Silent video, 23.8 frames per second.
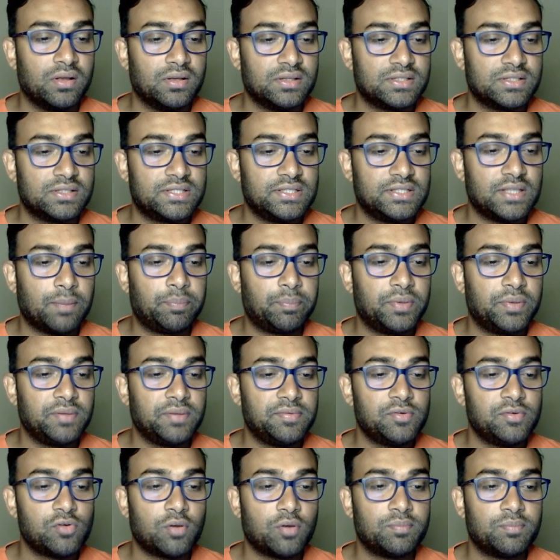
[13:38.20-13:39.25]
see the
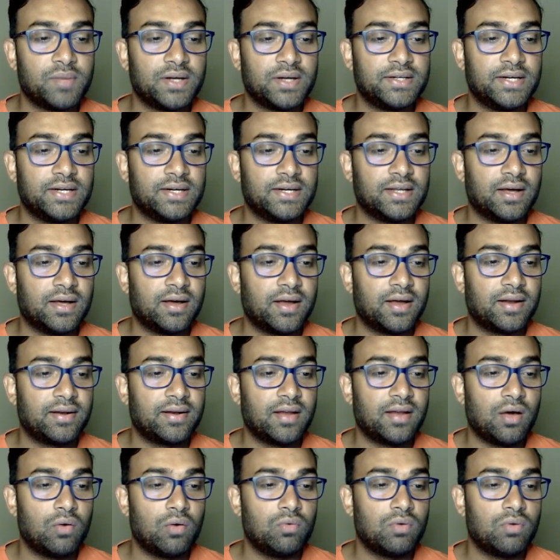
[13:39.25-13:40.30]
preview of my data, and
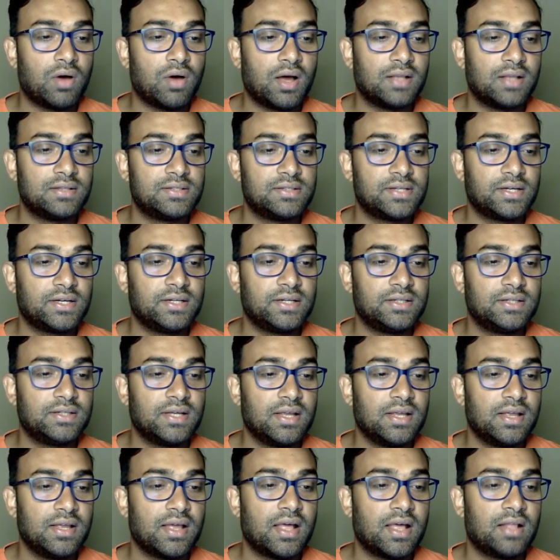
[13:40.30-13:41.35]
now uncheck it
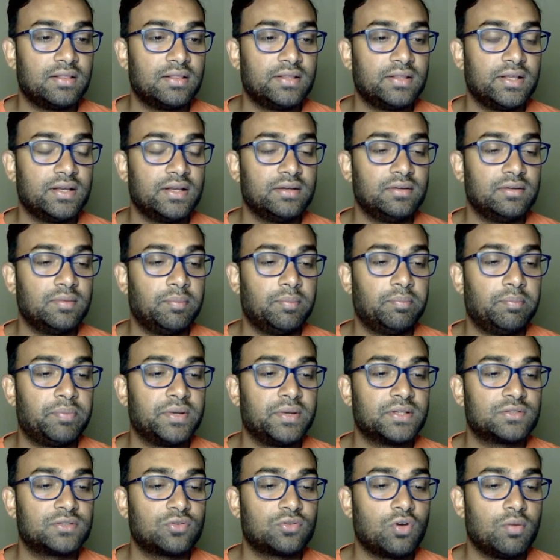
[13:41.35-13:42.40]
and then
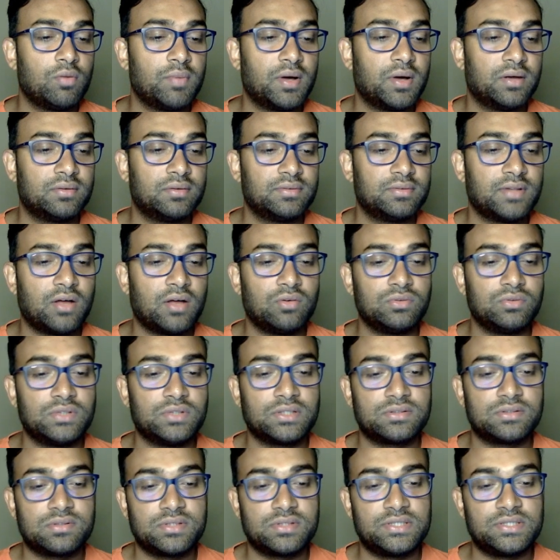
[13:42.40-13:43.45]
press comma. Now
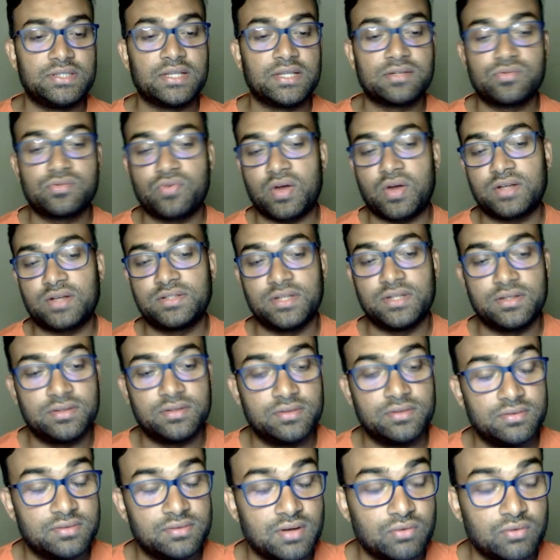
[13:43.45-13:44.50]
see the structure,
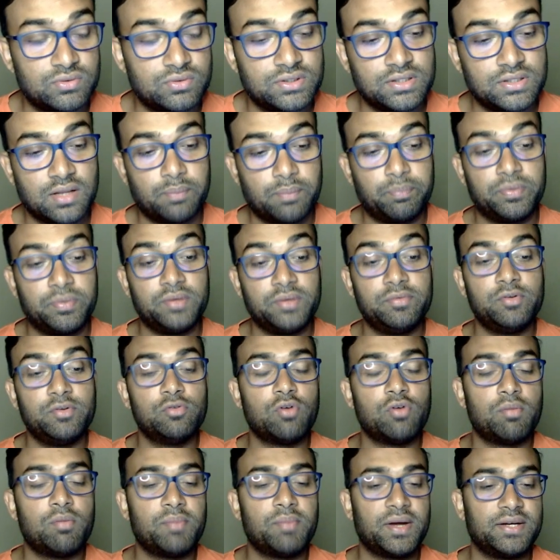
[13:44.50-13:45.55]
now see the
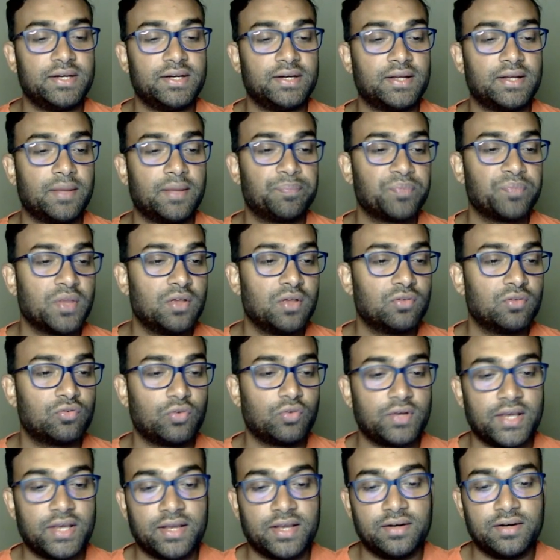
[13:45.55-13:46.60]
preview of my data. So
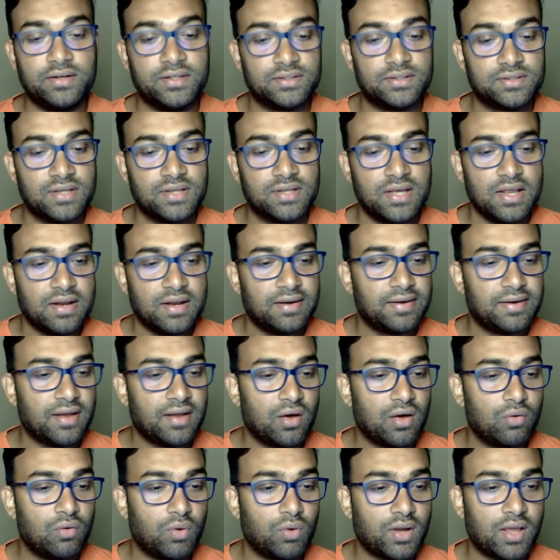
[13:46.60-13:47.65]
here it is.
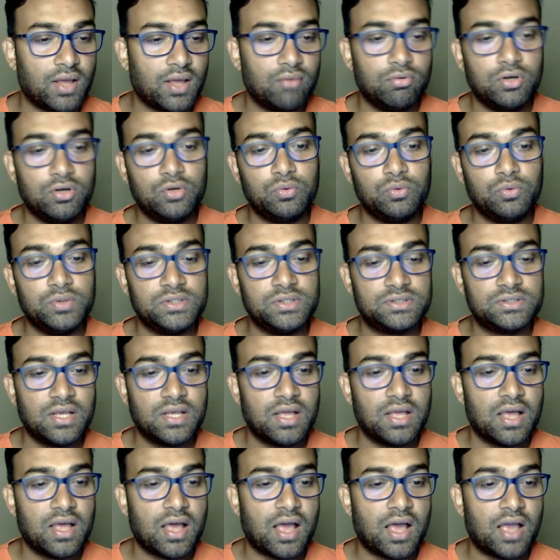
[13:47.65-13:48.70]
Now what I will do is,
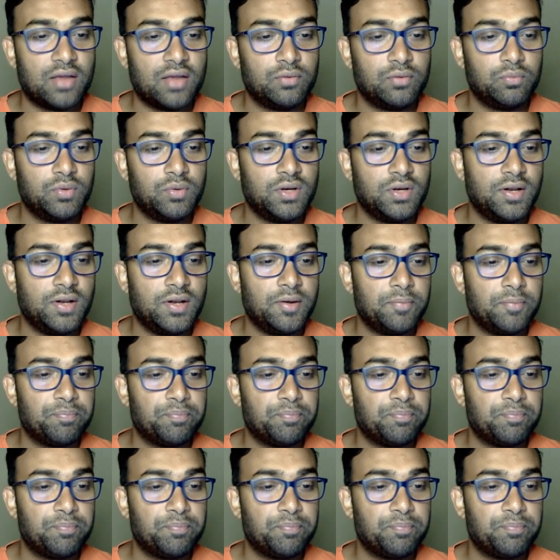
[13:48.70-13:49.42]
I will